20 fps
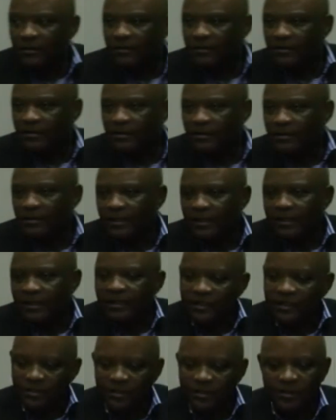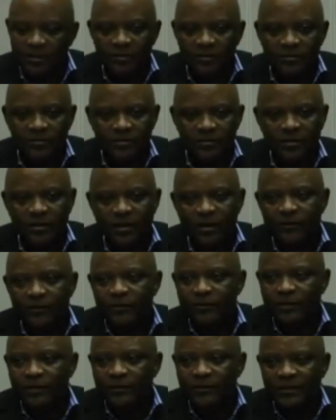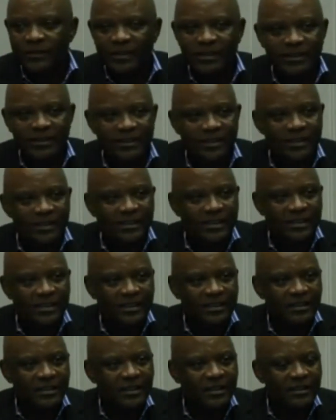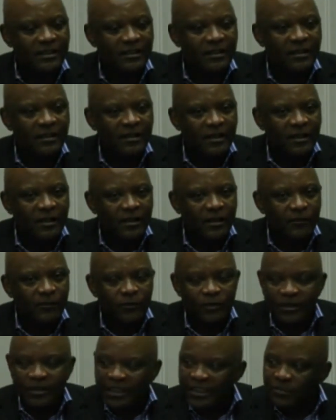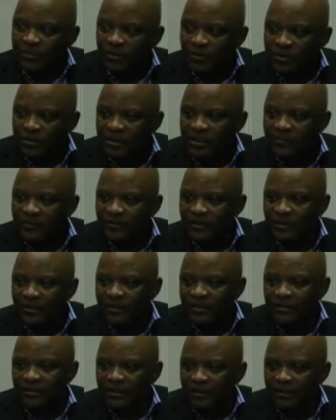and I can speak on behalf of Africa CDC, is that if you test positive in a